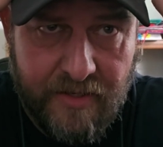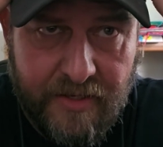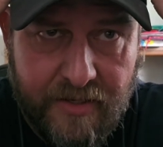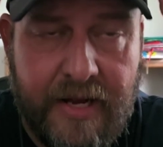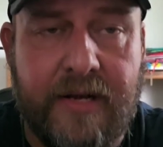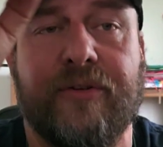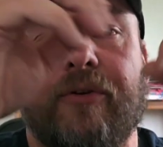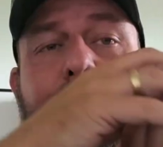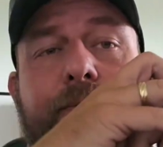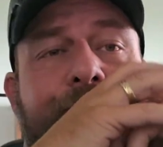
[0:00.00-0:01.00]
you're kind of
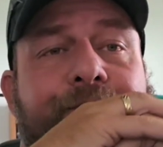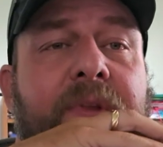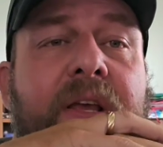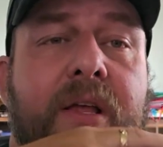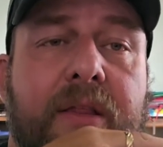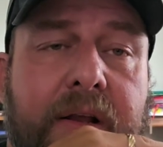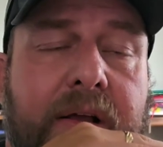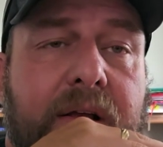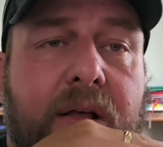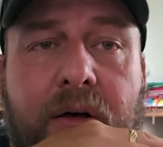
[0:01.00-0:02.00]
screwed. They're not
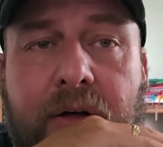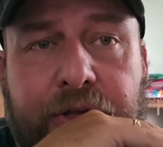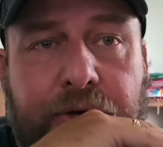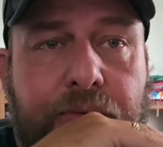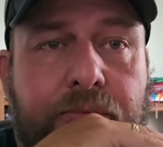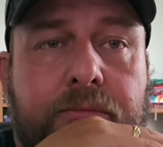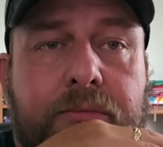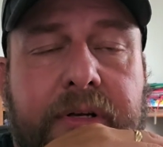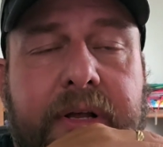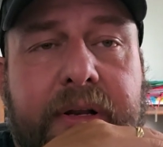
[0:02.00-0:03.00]
going to call you.
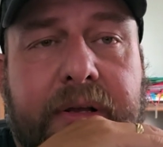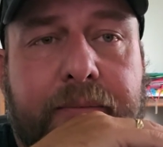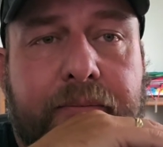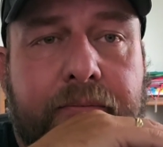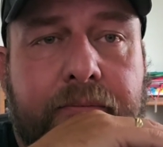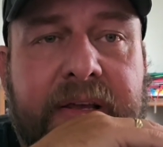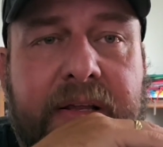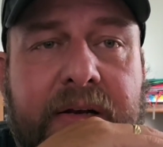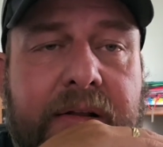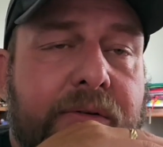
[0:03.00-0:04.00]
They're not going to make
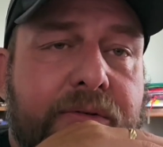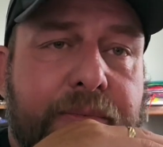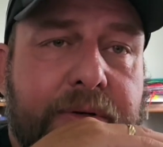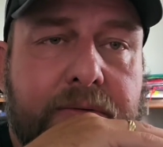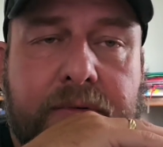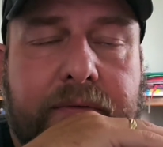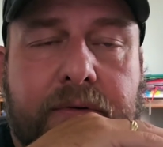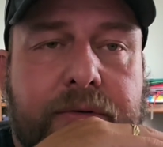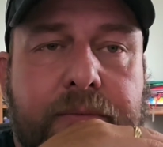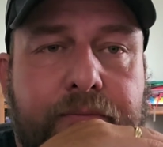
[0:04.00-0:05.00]
an announcement. I've
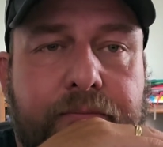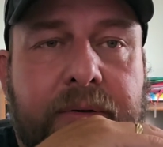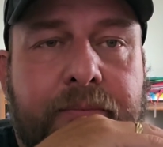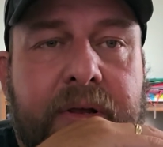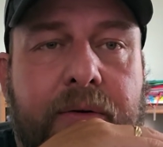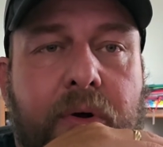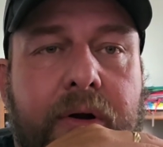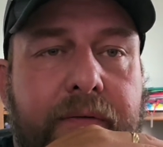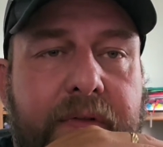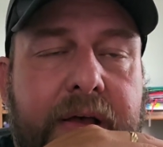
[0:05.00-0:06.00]
already been made
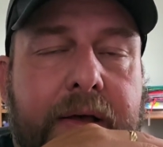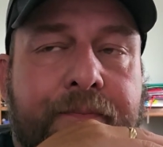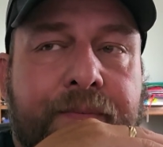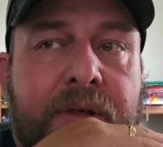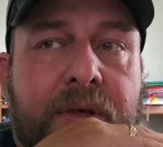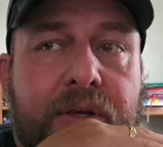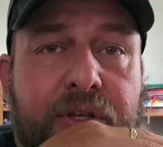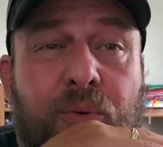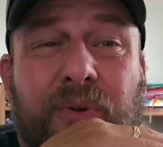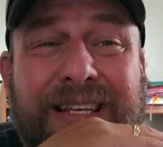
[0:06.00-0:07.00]
aware of that.
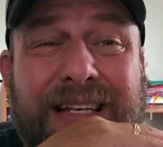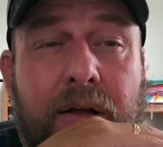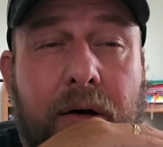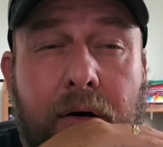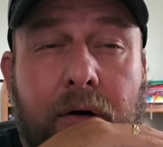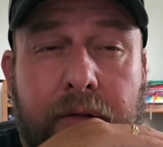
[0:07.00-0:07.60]
You will need to call